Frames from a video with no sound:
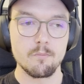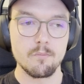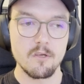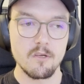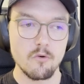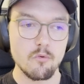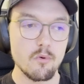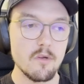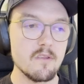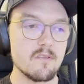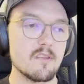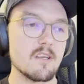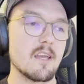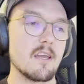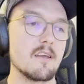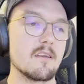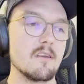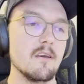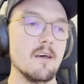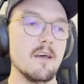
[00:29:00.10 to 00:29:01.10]
be increased
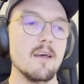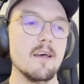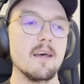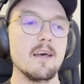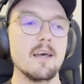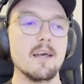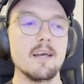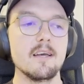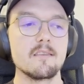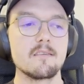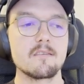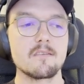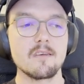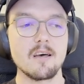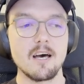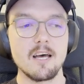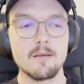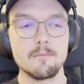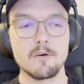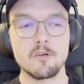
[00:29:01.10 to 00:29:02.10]
again, and
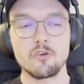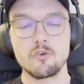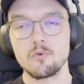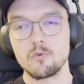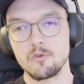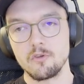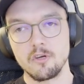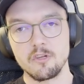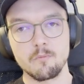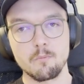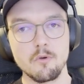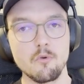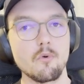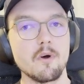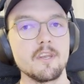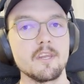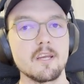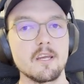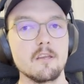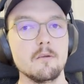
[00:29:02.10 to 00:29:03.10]
timer should not be
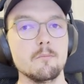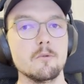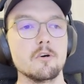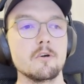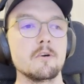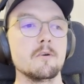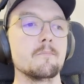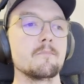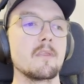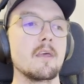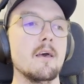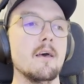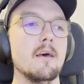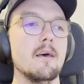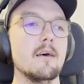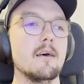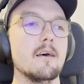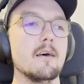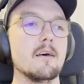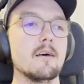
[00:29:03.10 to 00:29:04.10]
running anymore.
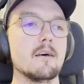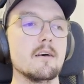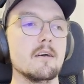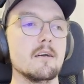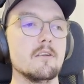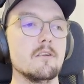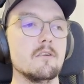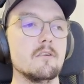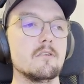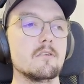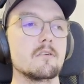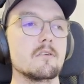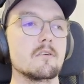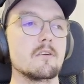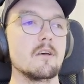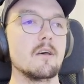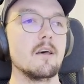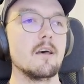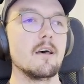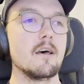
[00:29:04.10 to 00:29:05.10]
And
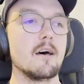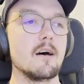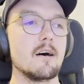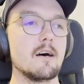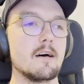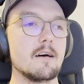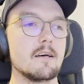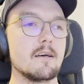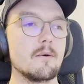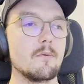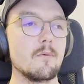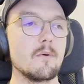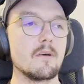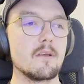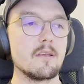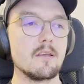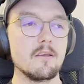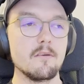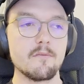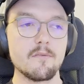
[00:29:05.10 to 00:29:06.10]

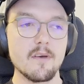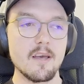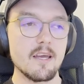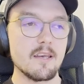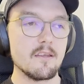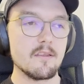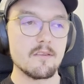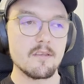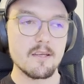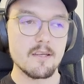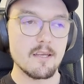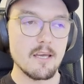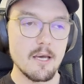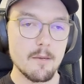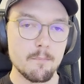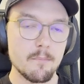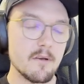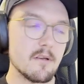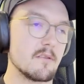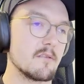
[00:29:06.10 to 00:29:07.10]
if anything
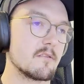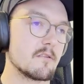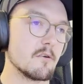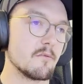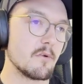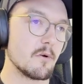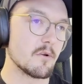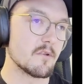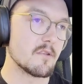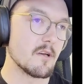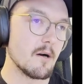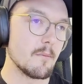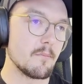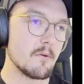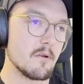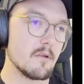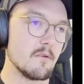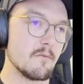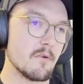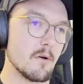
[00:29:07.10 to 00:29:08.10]
happens, so for
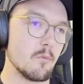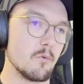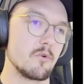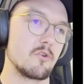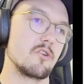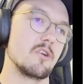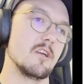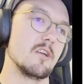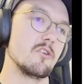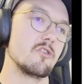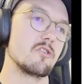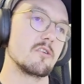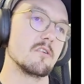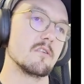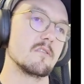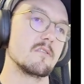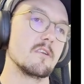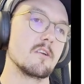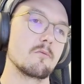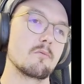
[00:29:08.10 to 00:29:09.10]
example, if I would change
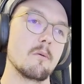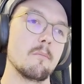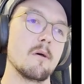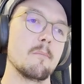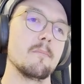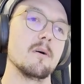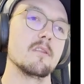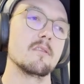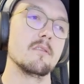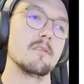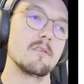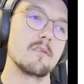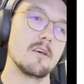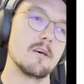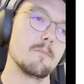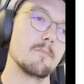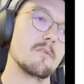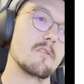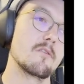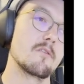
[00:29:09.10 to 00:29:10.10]
this increment button
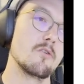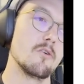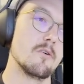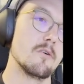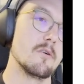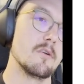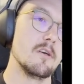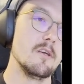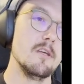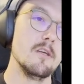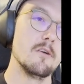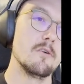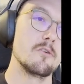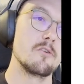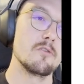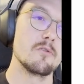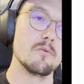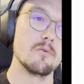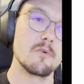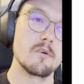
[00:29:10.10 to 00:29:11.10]
tapped call here
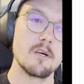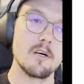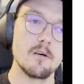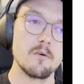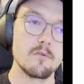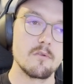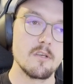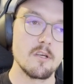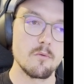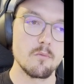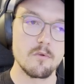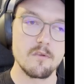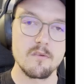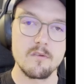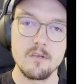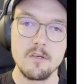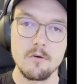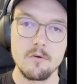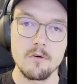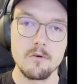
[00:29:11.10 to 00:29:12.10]
to count equals
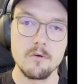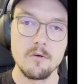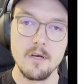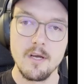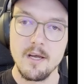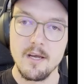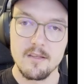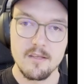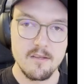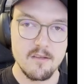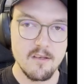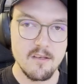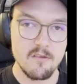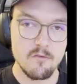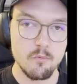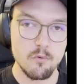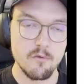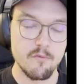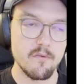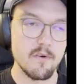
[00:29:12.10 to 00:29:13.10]
0, the
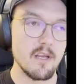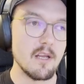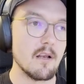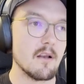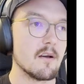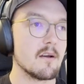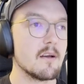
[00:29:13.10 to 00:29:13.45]
test would fail.